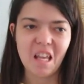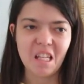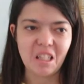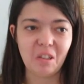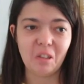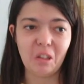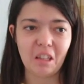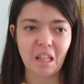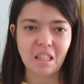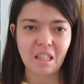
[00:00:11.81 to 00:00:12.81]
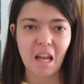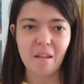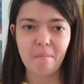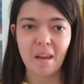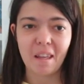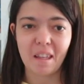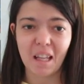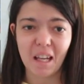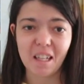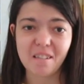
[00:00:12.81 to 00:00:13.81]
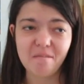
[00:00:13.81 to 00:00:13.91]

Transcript: So does that make it up?